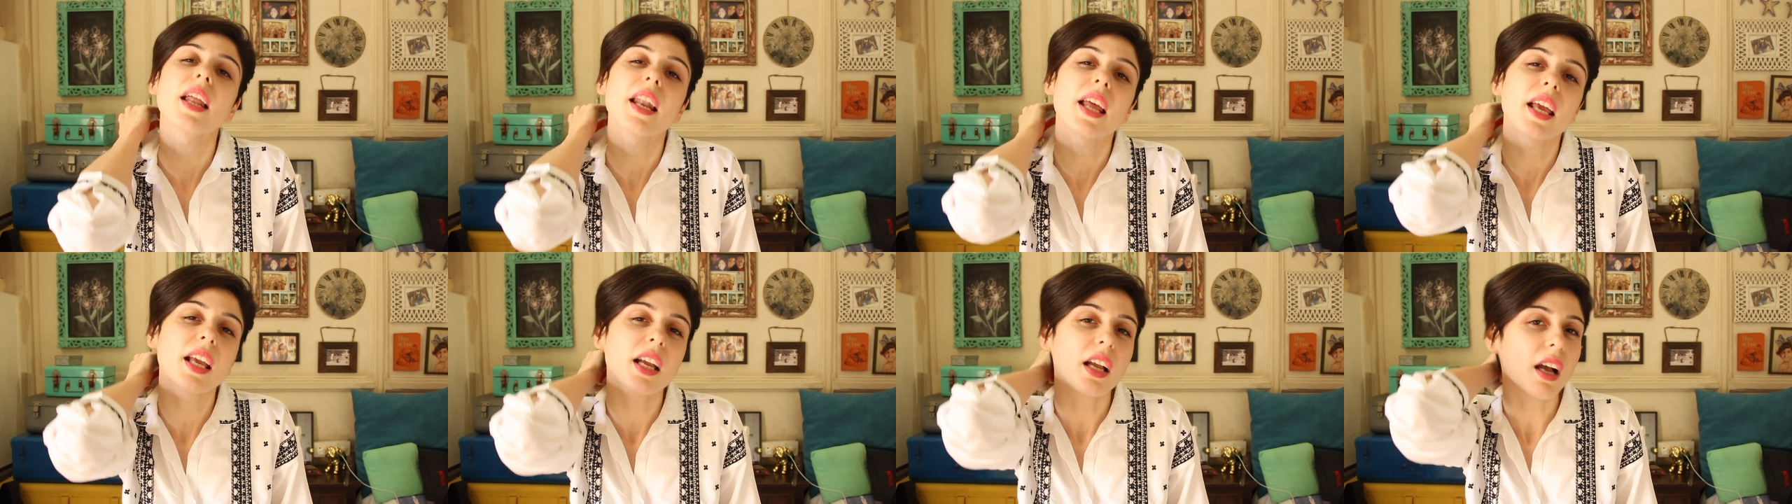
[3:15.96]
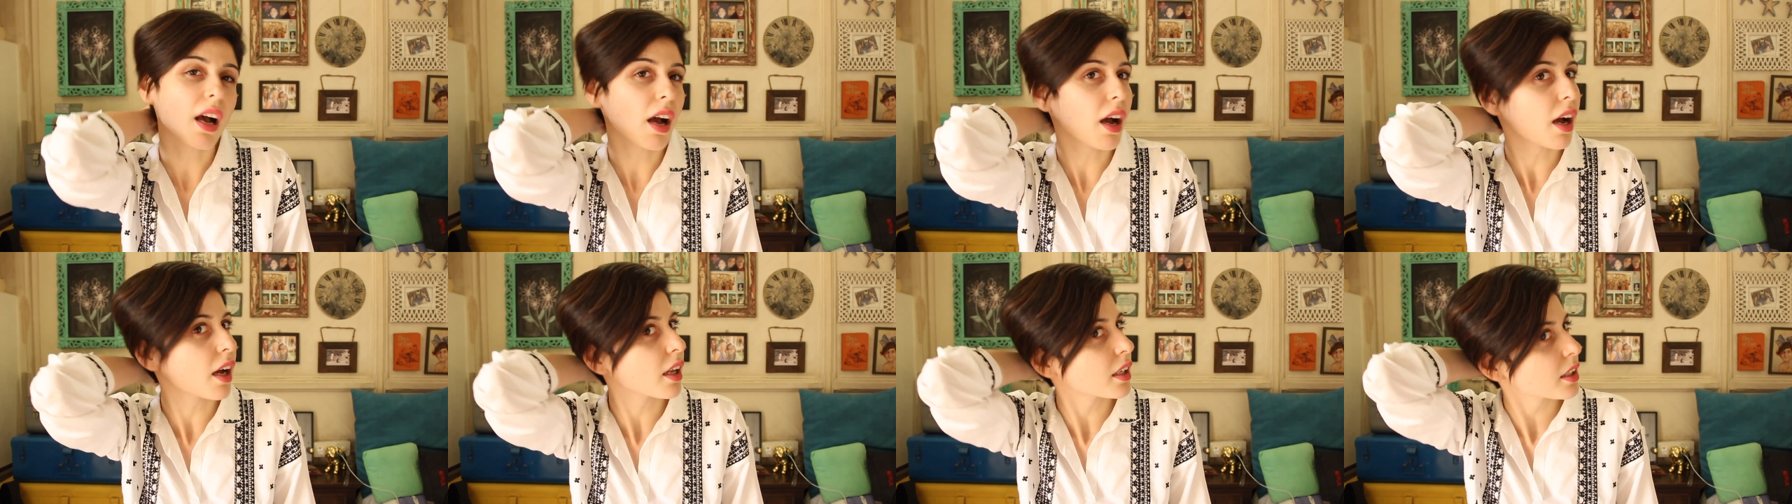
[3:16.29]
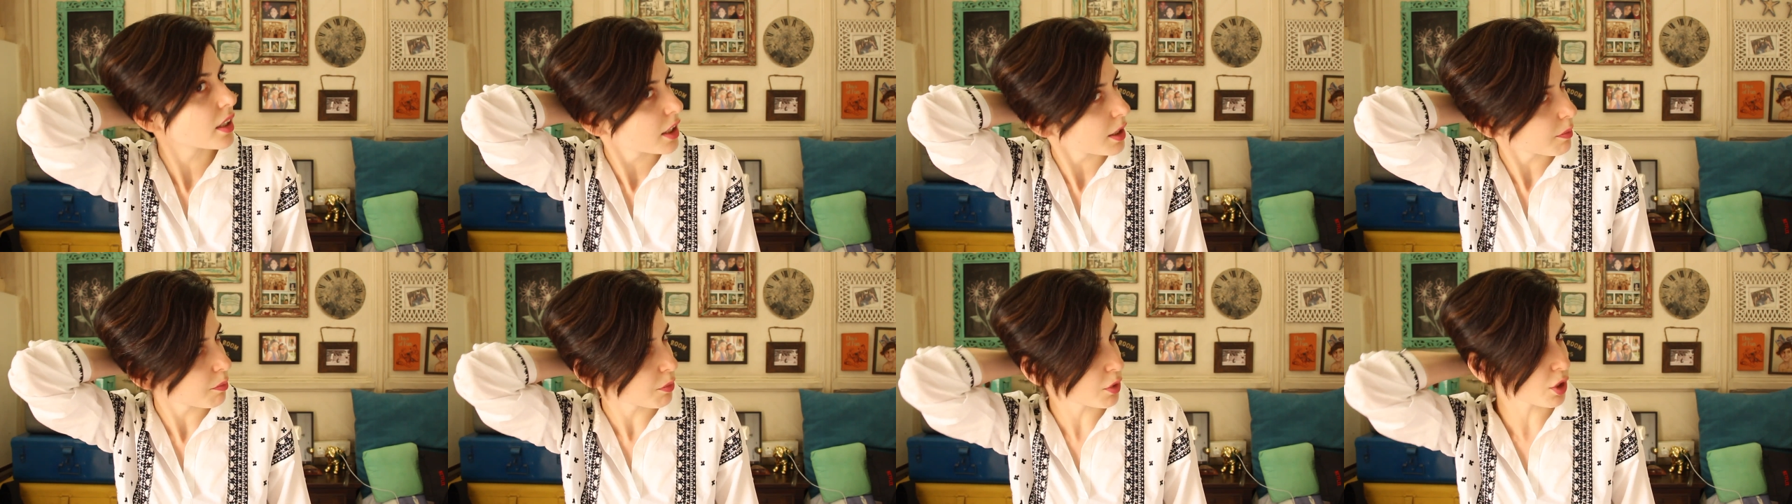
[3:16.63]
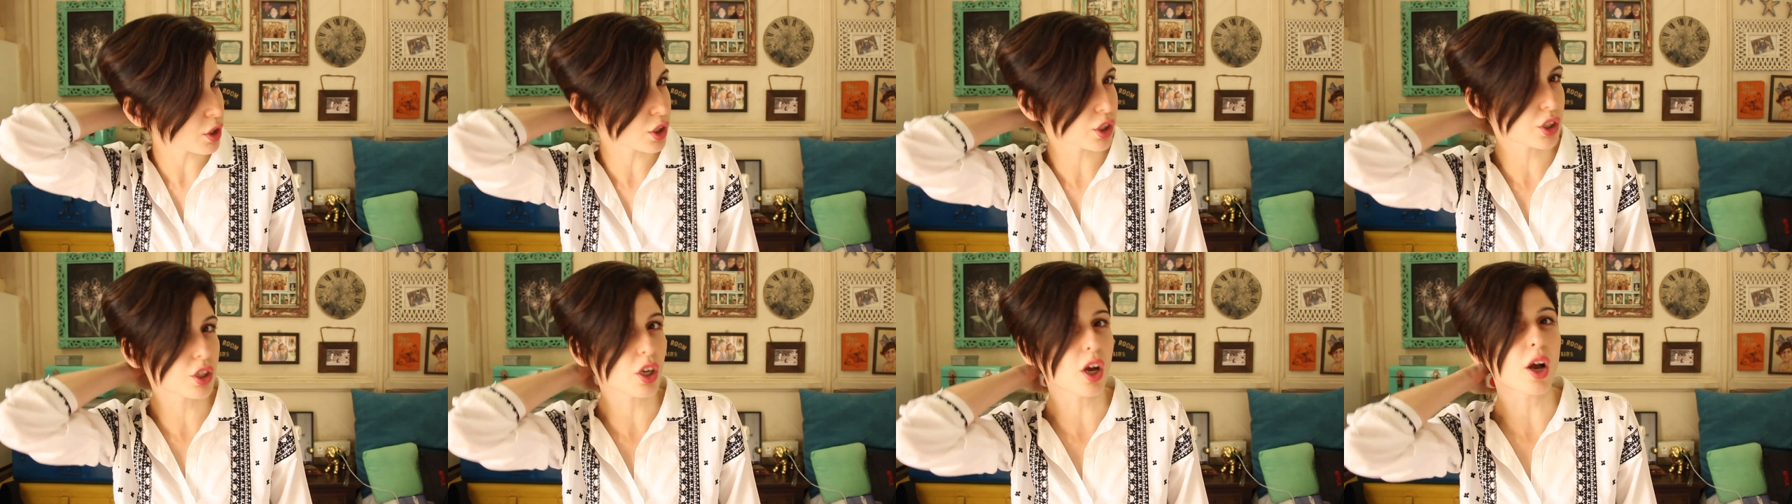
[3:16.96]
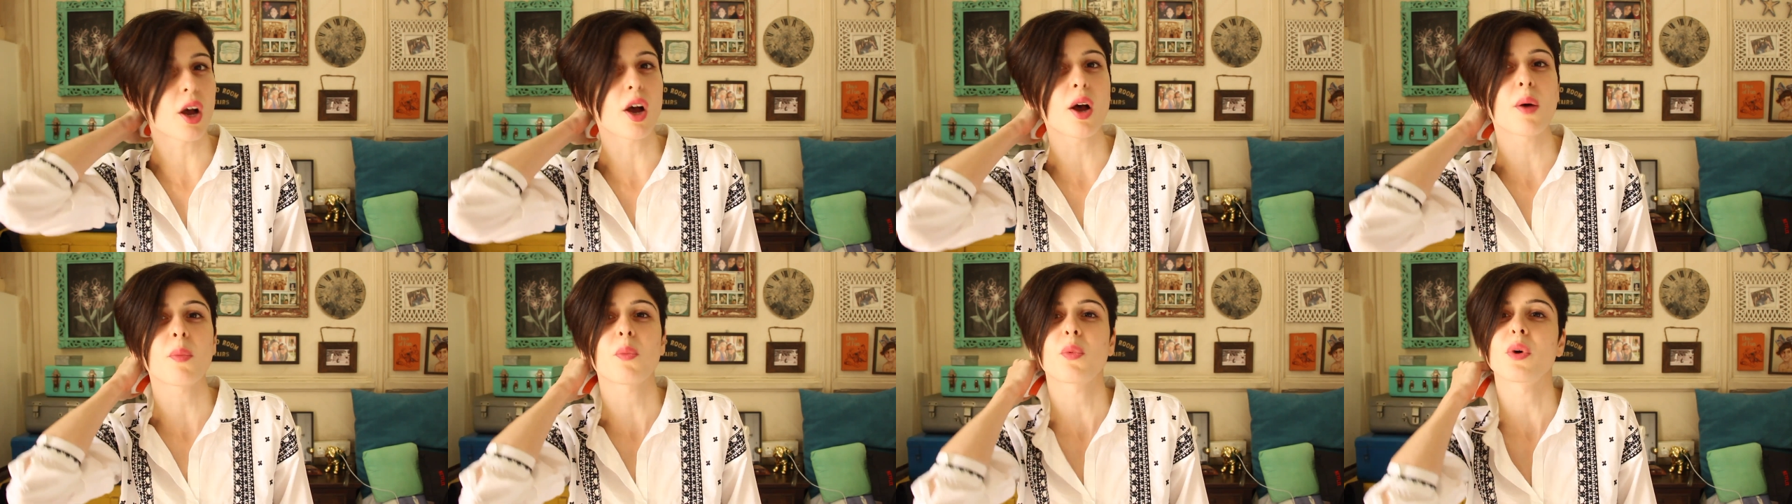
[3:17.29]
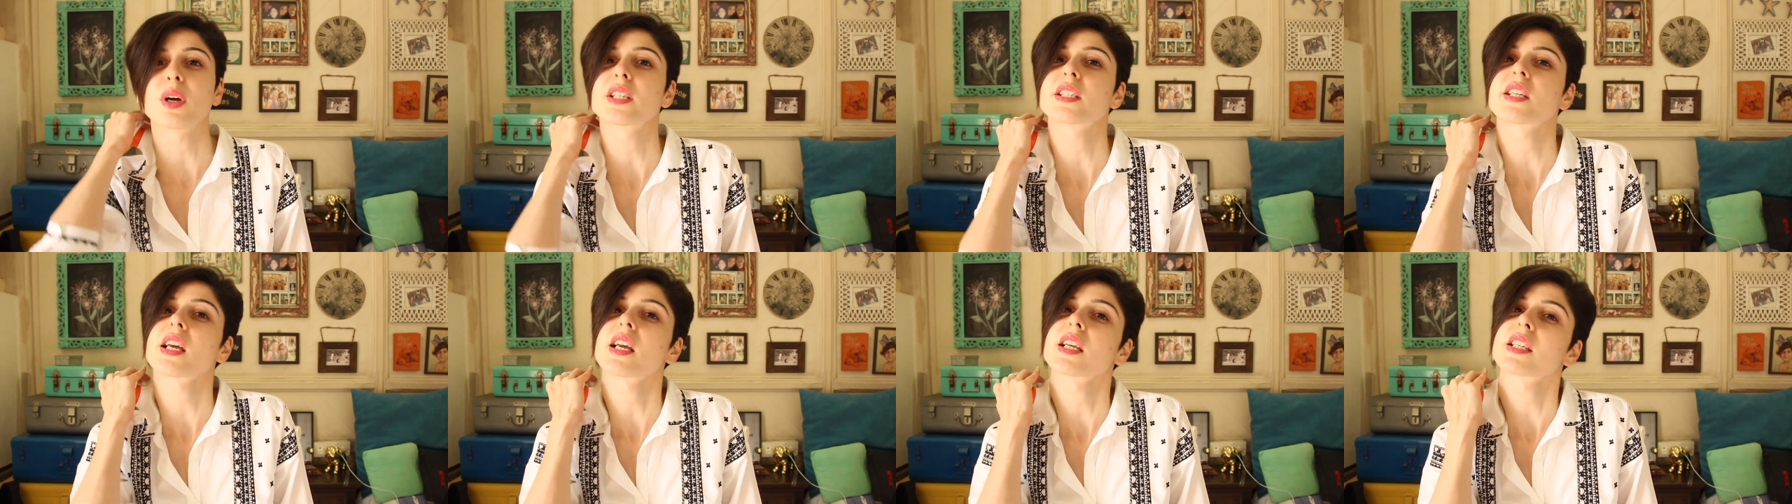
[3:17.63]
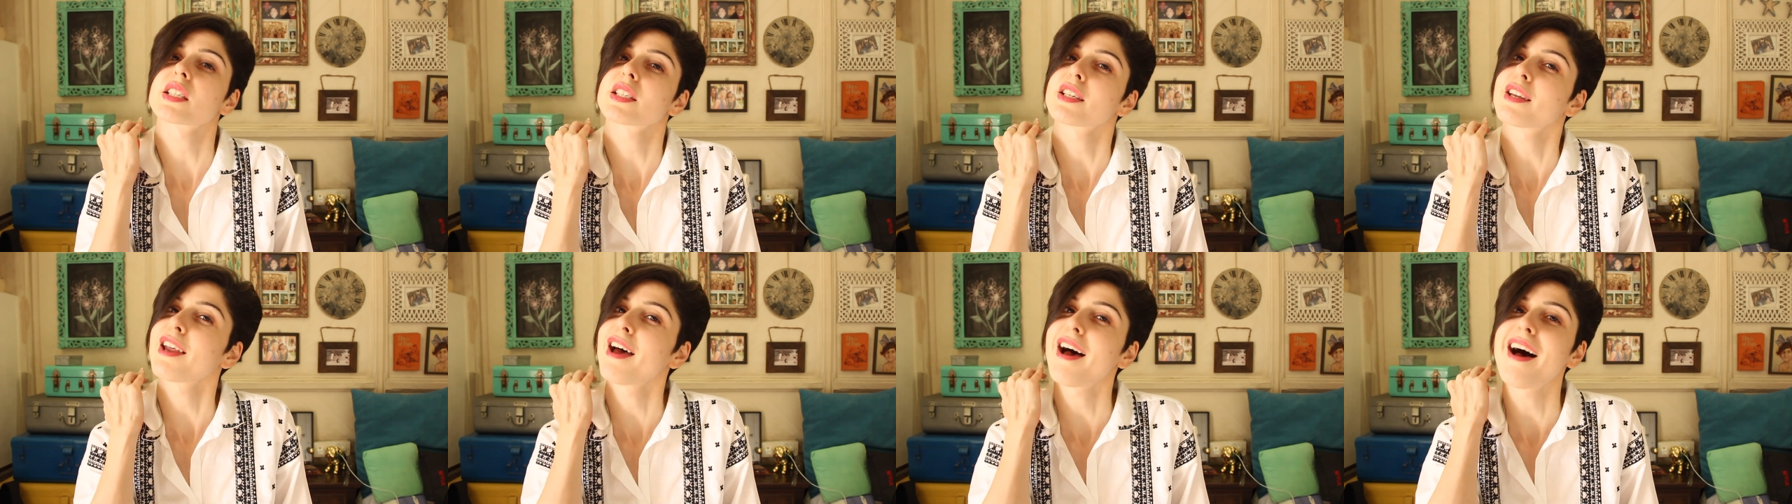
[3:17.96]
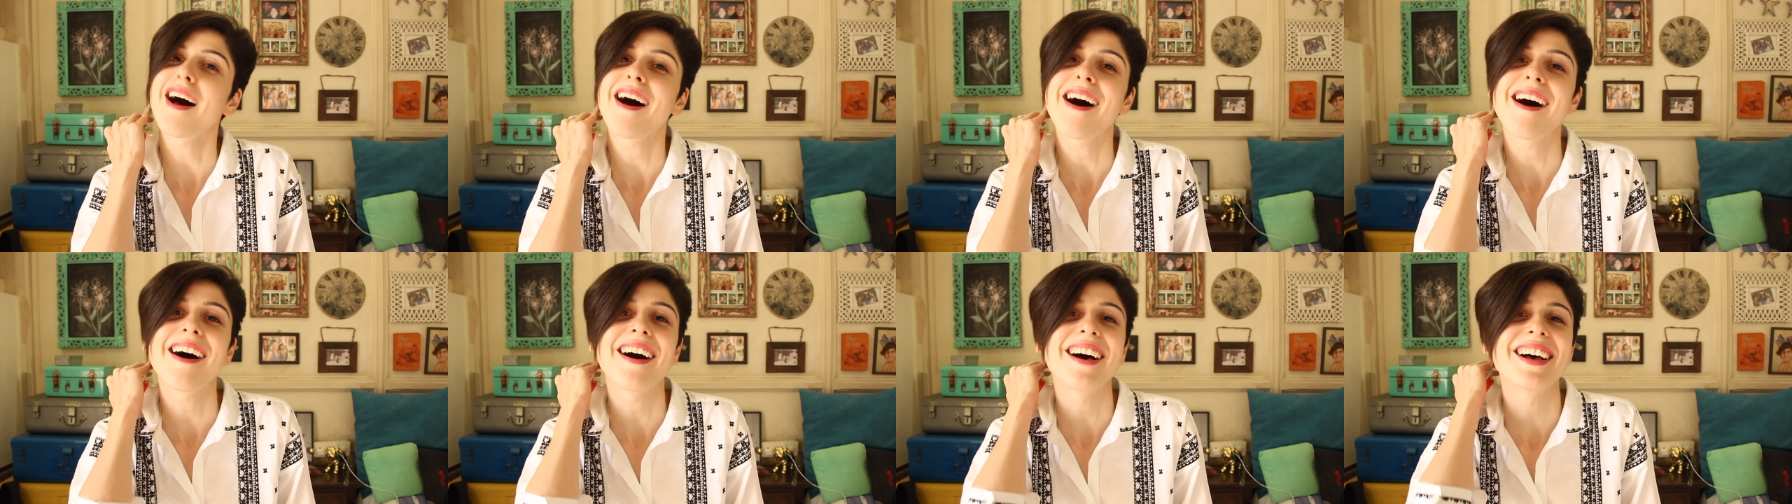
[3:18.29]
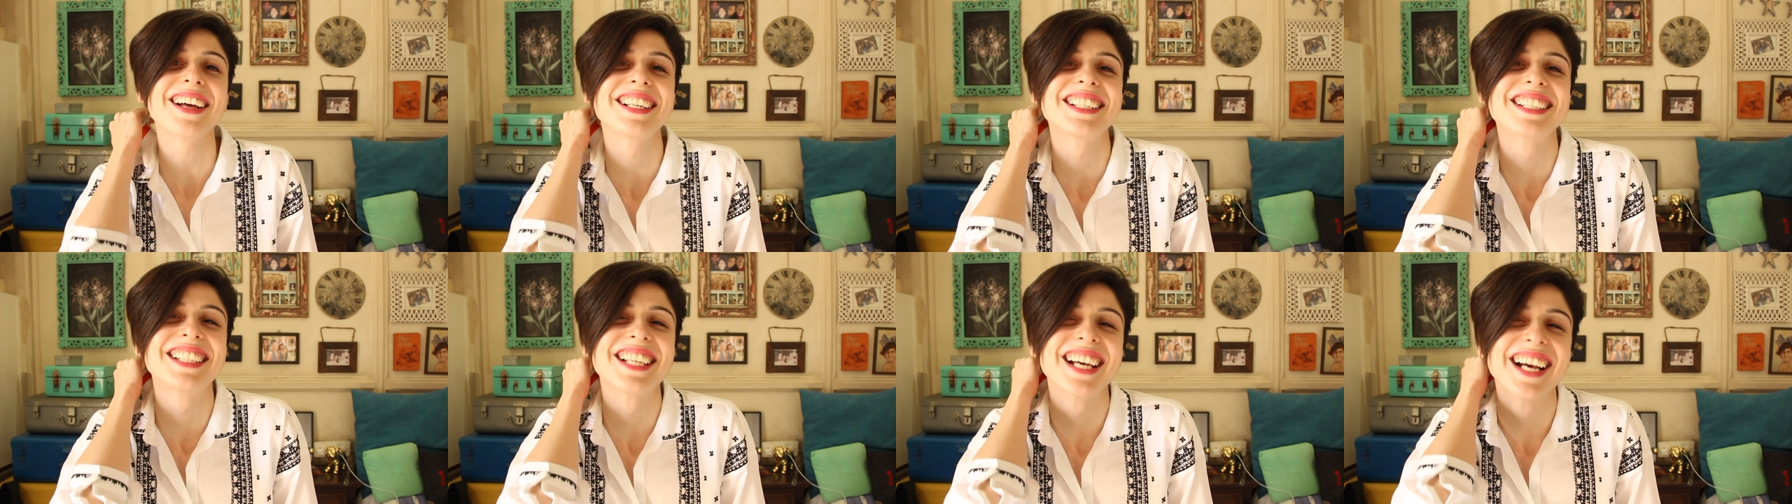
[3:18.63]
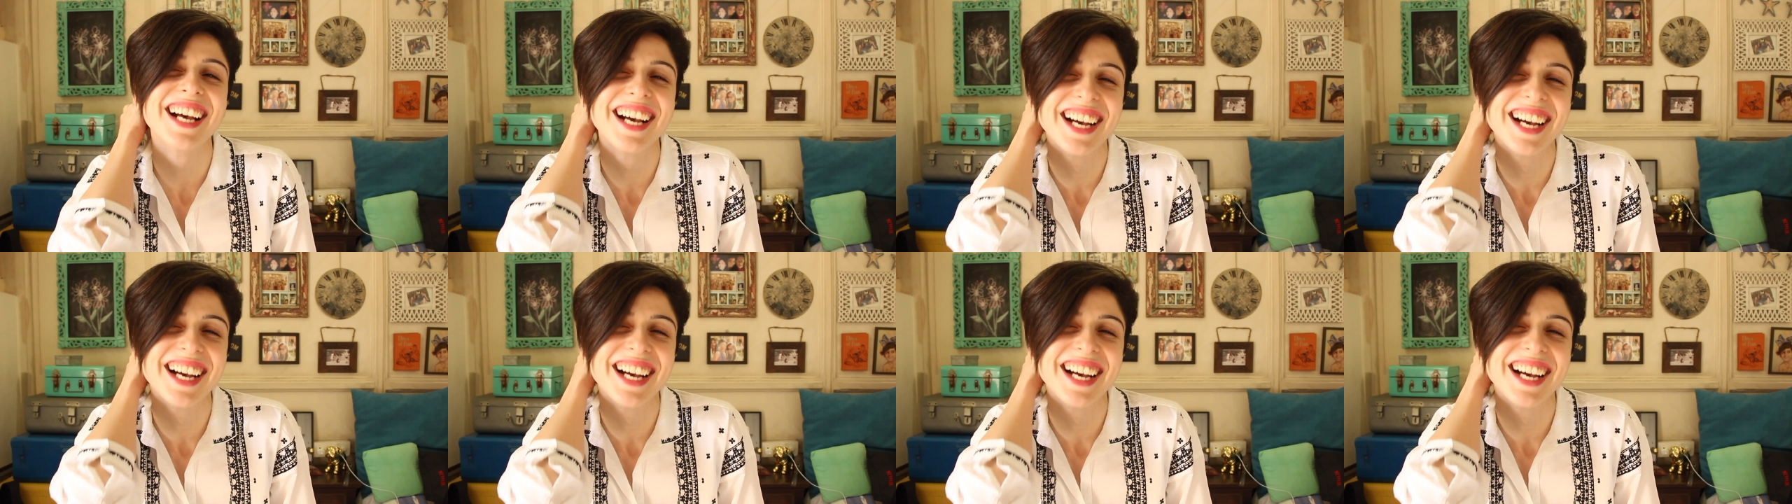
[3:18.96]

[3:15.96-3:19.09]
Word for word: and I can't seem to stop once I start.